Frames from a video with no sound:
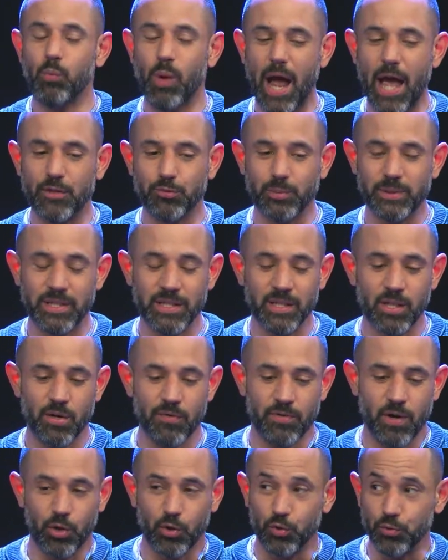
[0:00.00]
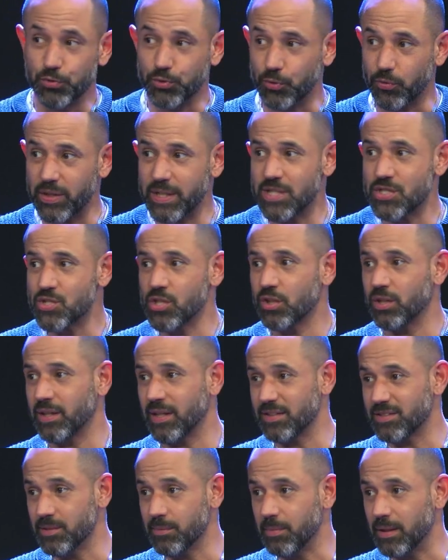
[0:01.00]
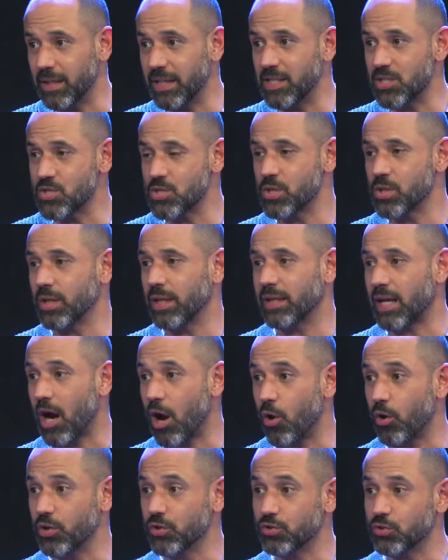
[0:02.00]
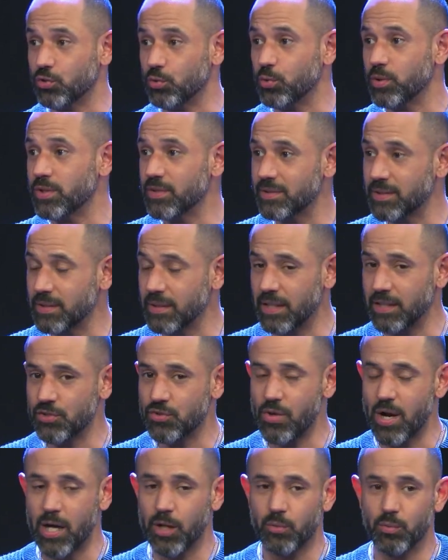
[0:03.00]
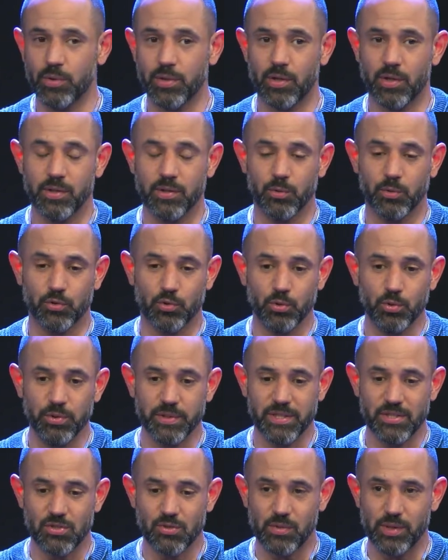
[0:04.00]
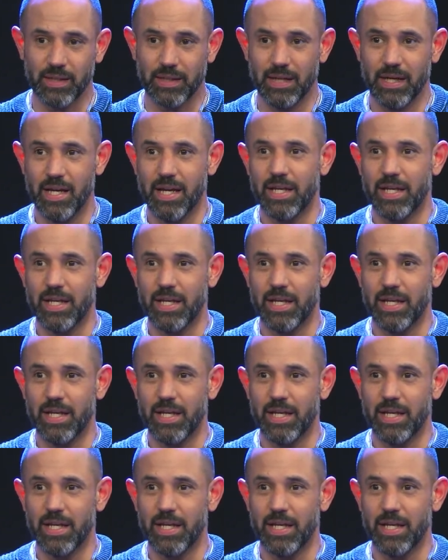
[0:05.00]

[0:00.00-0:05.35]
as we think of acculturation and assimilation and how our students in, interact with our school district,